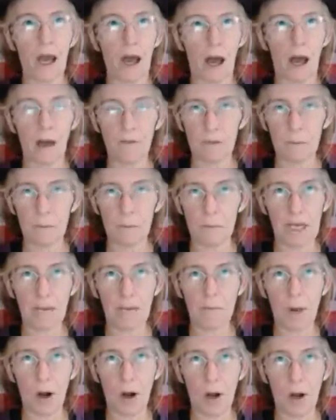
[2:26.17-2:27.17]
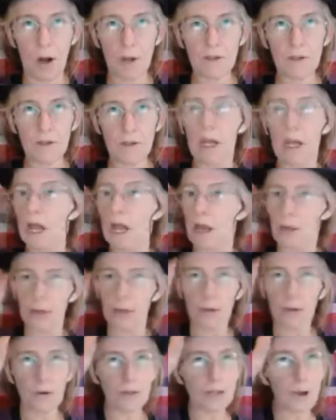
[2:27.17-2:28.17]
of it being paused.
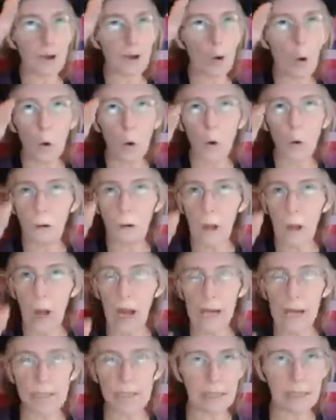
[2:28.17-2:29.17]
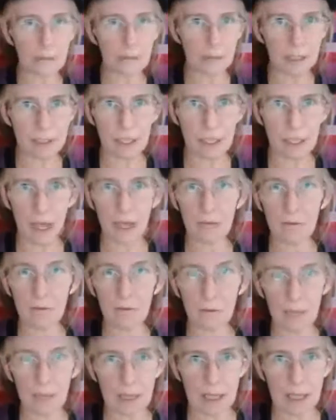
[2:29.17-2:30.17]
There is a whole line down the side of
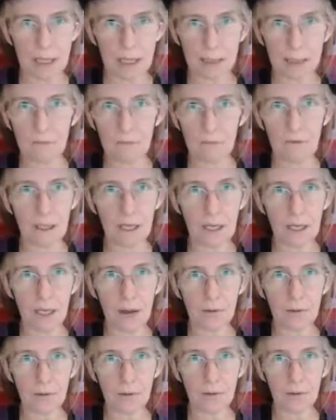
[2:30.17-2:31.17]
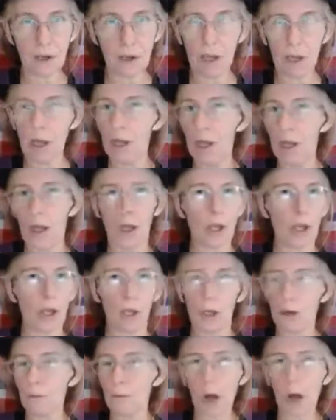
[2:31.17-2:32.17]
related videos
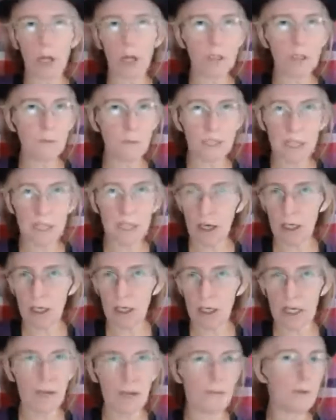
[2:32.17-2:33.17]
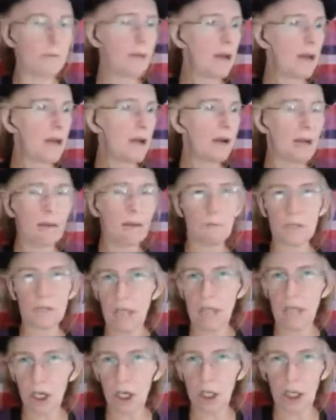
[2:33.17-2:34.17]
your pause was not going to keep them there. It was
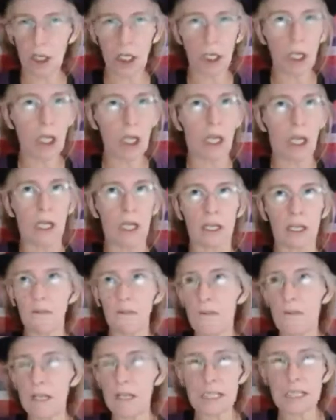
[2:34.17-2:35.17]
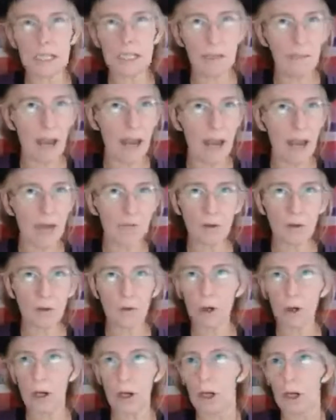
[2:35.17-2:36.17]
not going to convince them
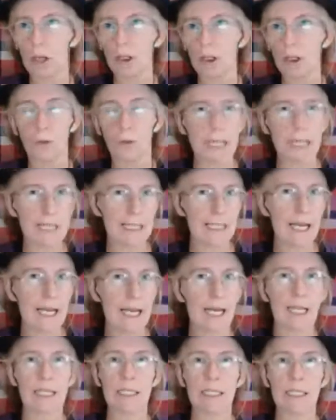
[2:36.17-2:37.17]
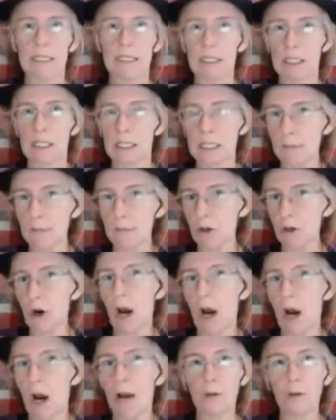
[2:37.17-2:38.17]
after 20 seconds to
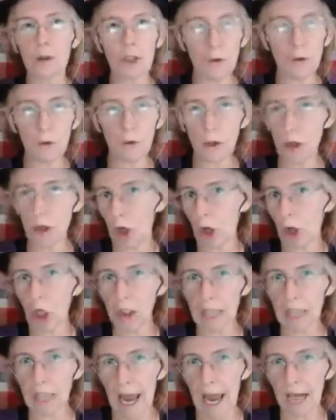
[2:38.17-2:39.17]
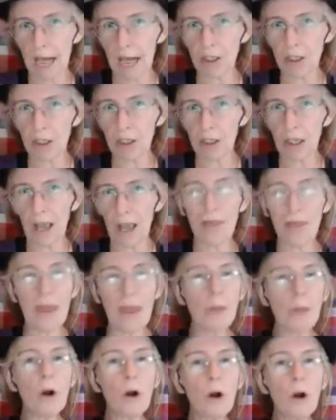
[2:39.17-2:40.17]
subscribe or do your call to action.
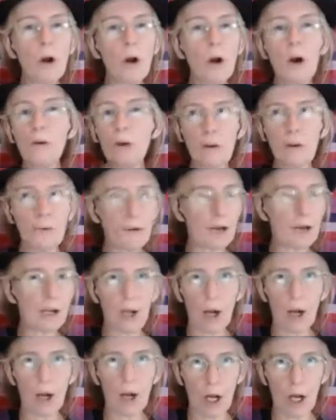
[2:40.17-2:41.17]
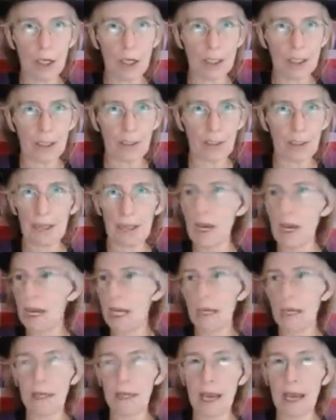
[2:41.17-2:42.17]
They were already freaking gone.
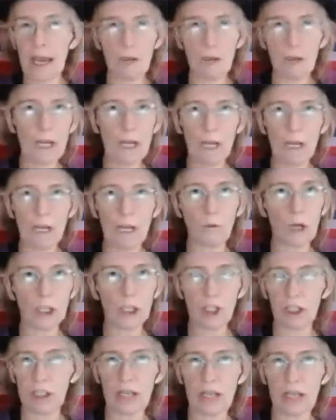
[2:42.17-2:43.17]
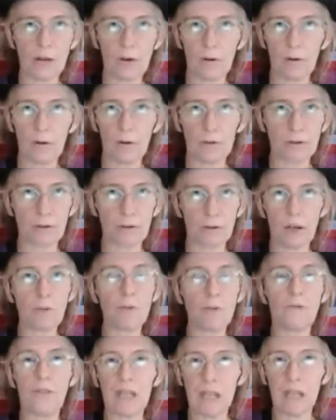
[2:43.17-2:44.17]
They they had went and watched another
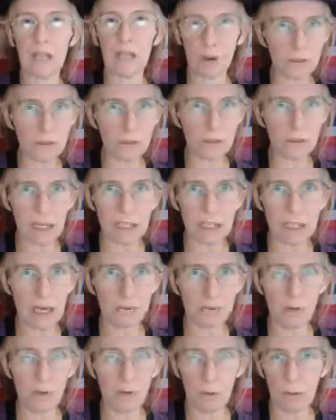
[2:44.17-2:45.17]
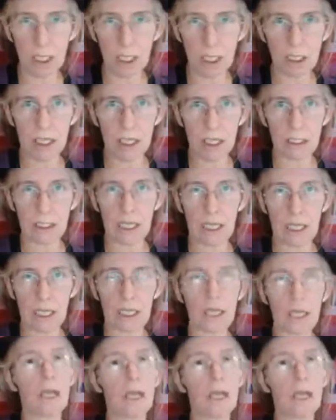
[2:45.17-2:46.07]
couple videos by the time your pause got done.